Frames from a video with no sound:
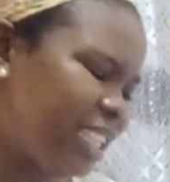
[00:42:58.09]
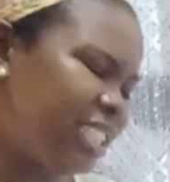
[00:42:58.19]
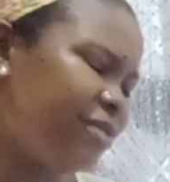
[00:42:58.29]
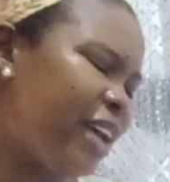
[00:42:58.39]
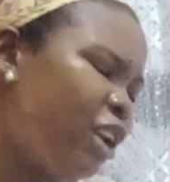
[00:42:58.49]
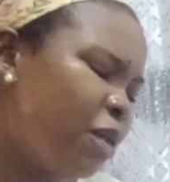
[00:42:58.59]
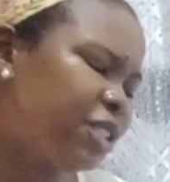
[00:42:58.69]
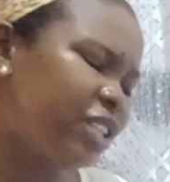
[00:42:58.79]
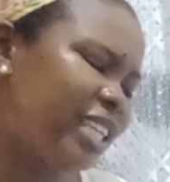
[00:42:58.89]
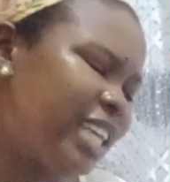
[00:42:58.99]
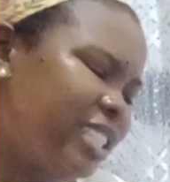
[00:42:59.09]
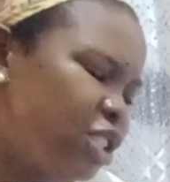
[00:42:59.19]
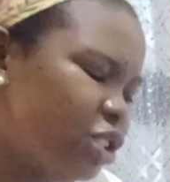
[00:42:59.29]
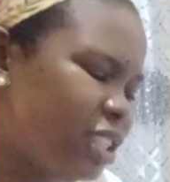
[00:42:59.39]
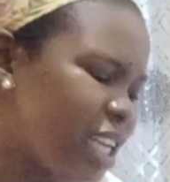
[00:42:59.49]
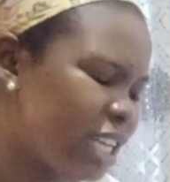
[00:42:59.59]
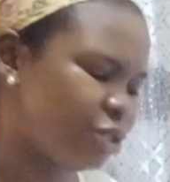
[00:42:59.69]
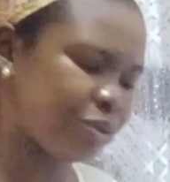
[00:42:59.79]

It develops strategies such as